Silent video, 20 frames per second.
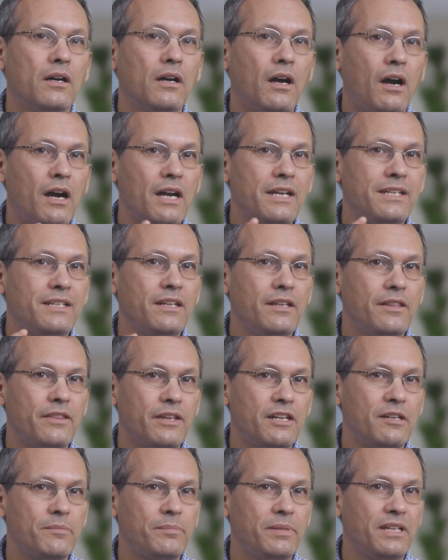C A R T
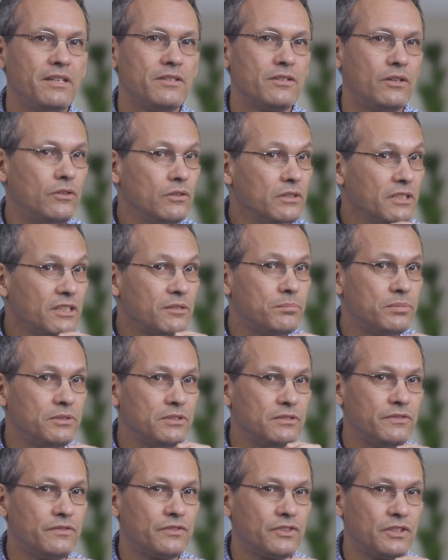therapy is only
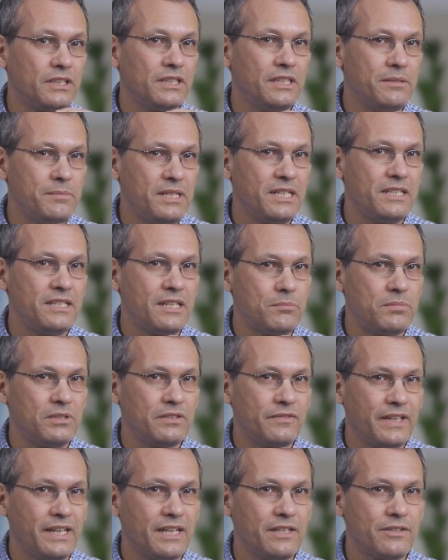approved for a limited number
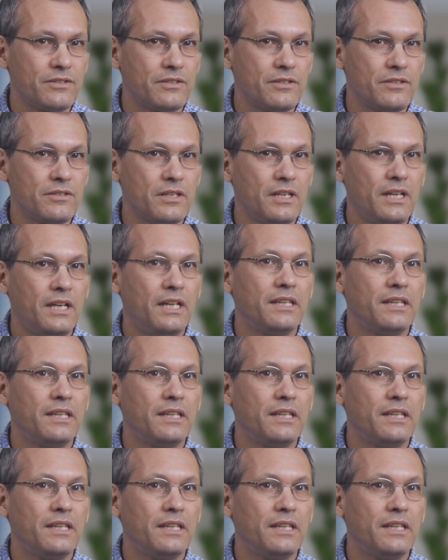of cancers,